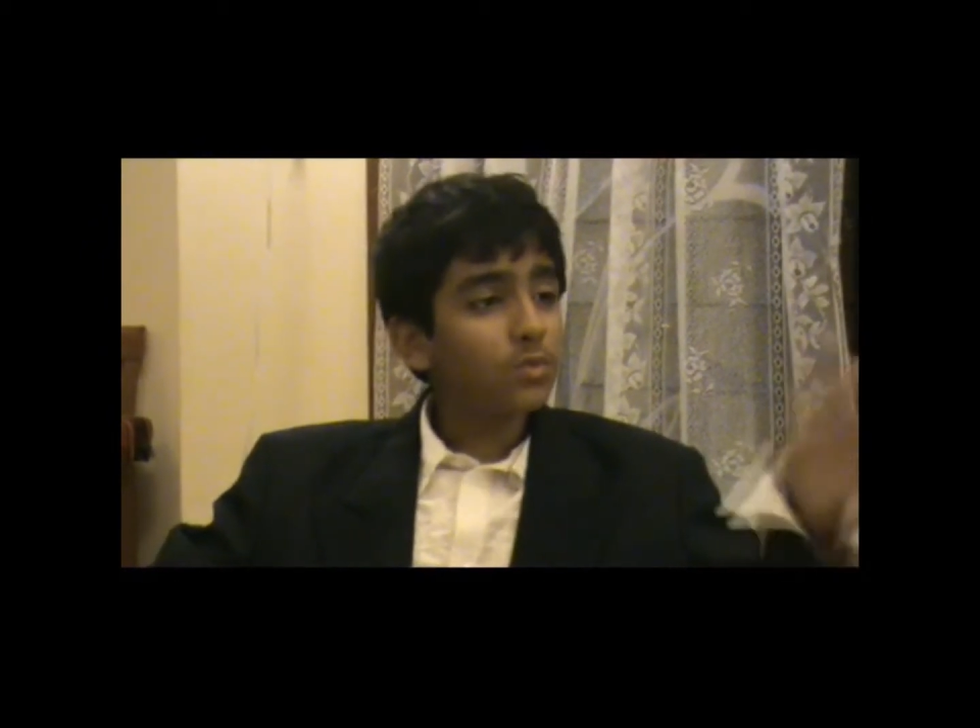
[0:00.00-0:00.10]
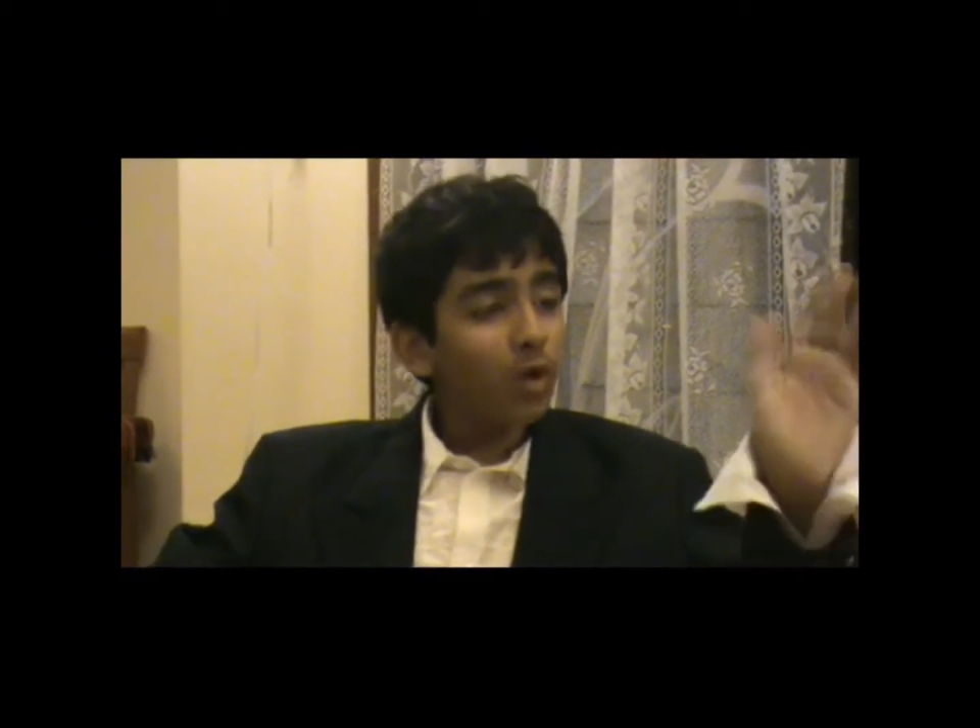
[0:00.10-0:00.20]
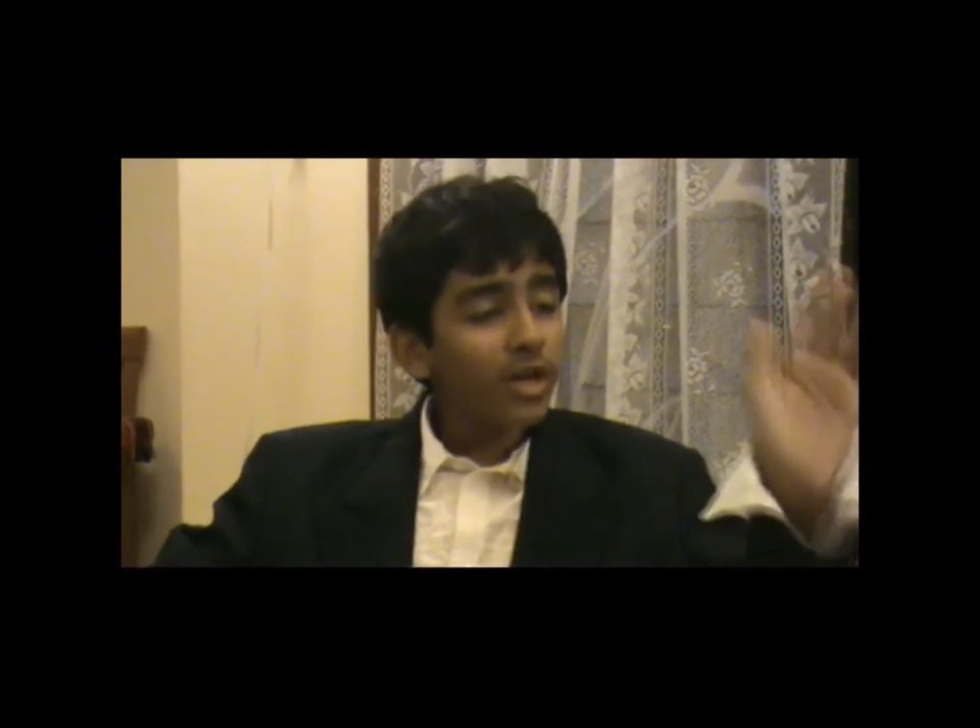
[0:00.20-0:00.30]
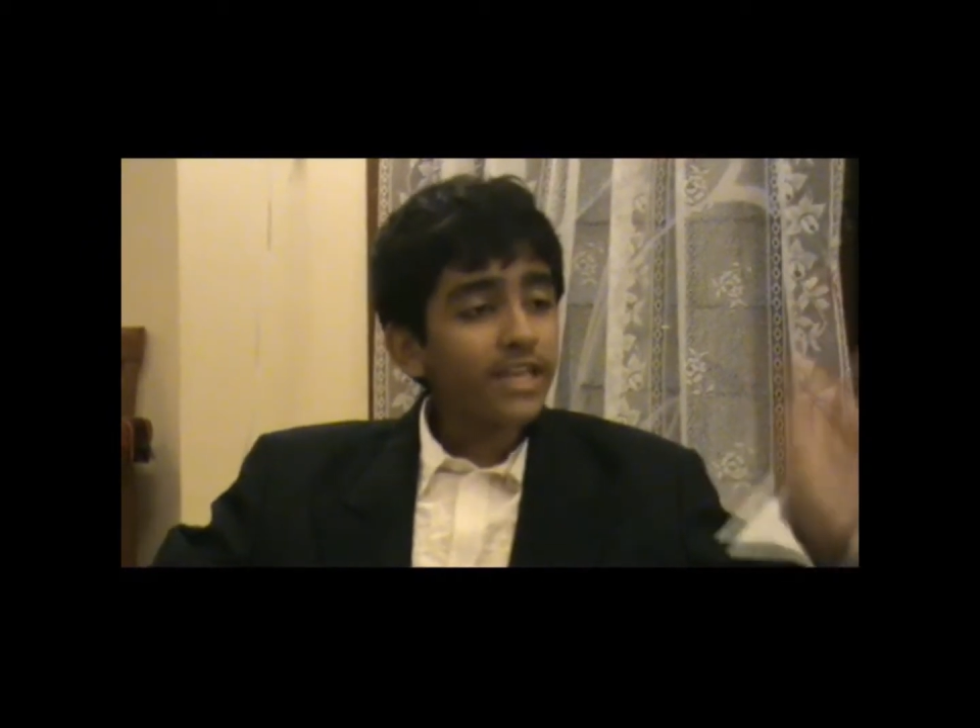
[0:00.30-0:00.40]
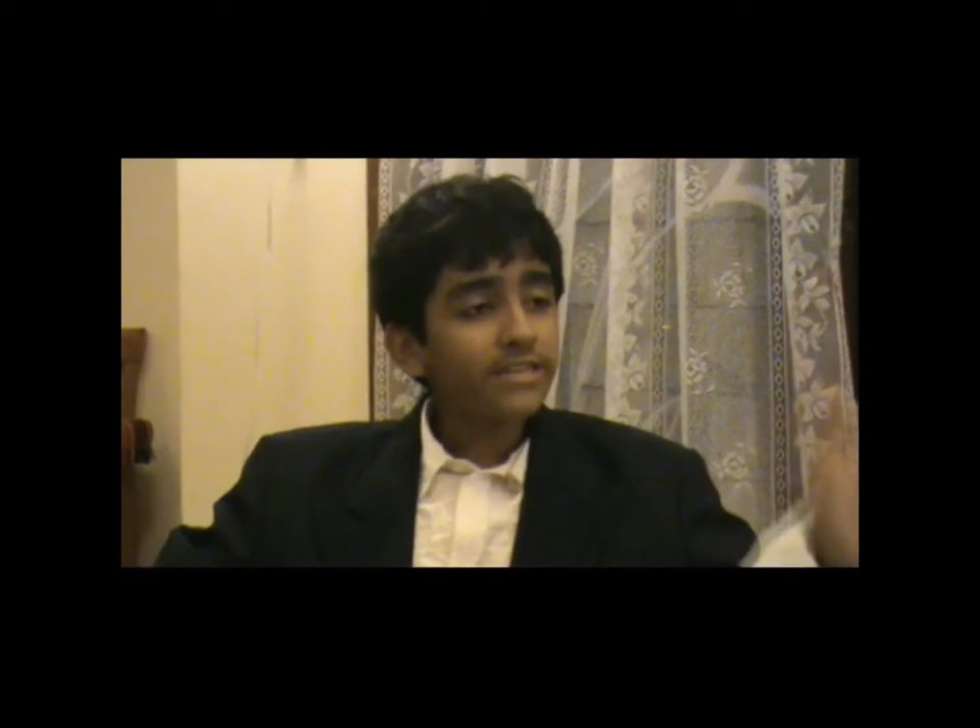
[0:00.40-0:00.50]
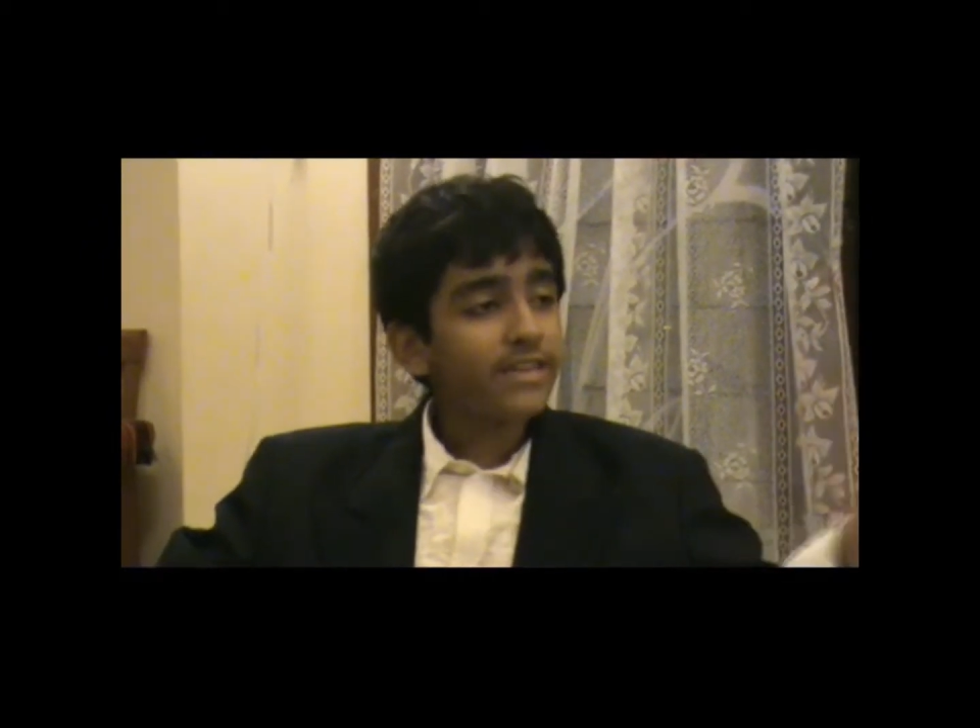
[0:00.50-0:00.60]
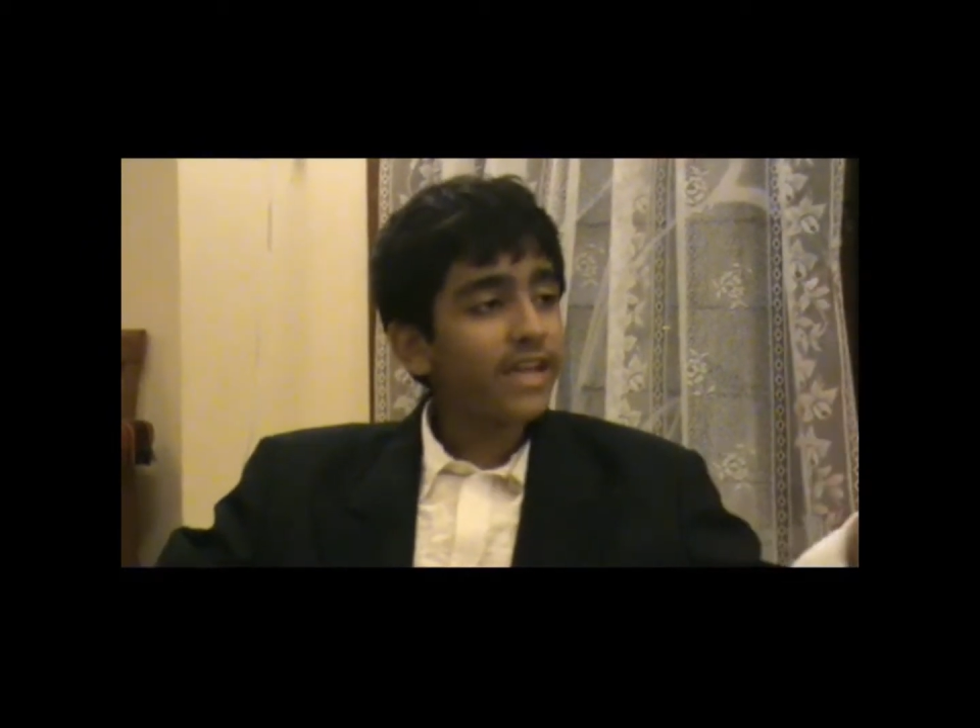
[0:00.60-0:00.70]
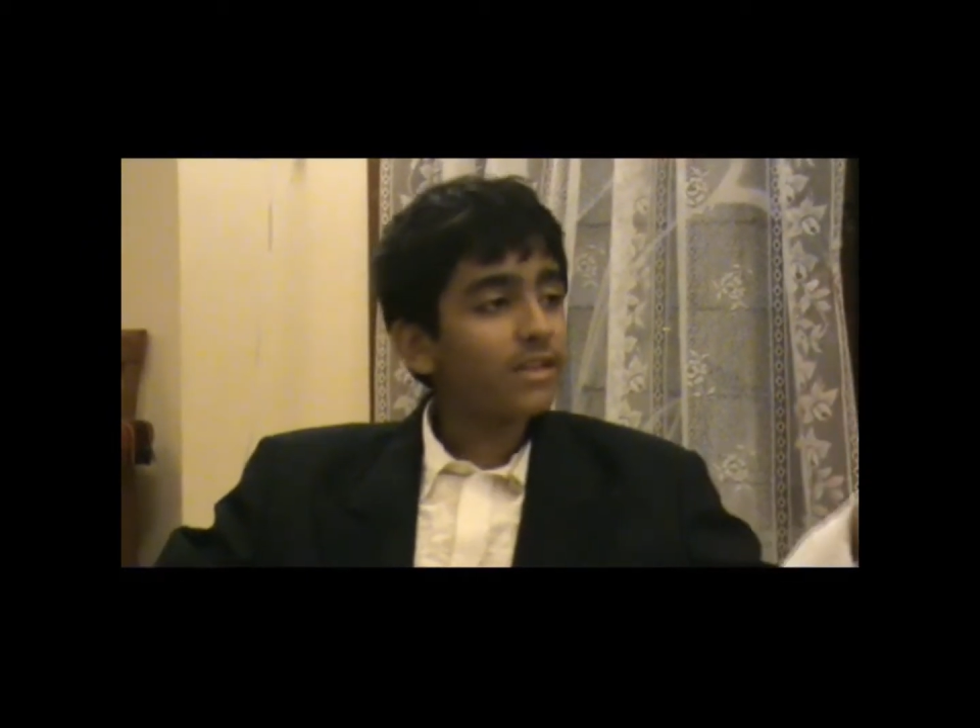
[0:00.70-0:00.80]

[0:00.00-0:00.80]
working together